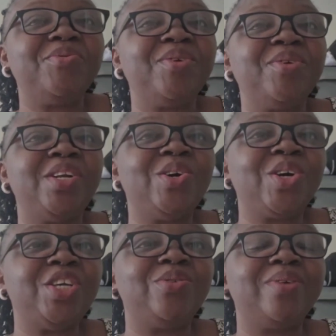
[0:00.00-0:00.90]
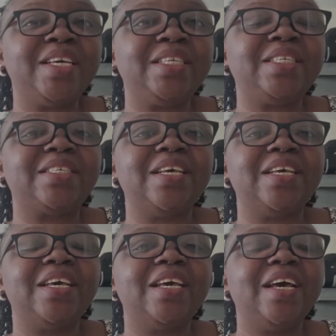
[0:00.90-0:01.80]
if you are lucky to get
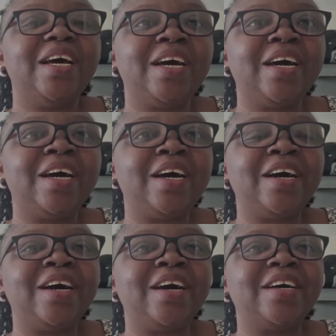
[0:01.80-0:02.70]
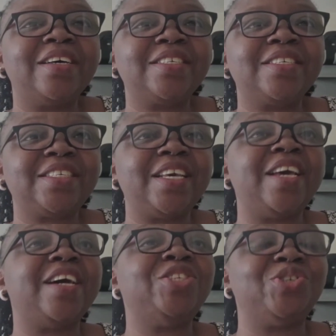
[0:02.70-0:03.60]

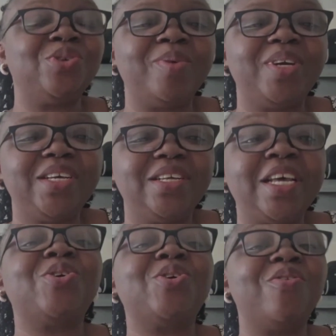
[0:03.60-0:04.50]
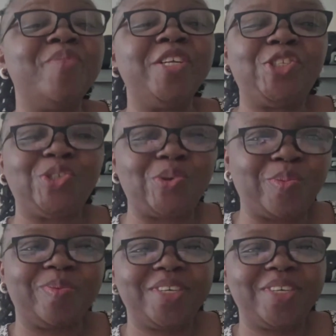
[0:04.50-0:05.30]
SEHA job, that's government job.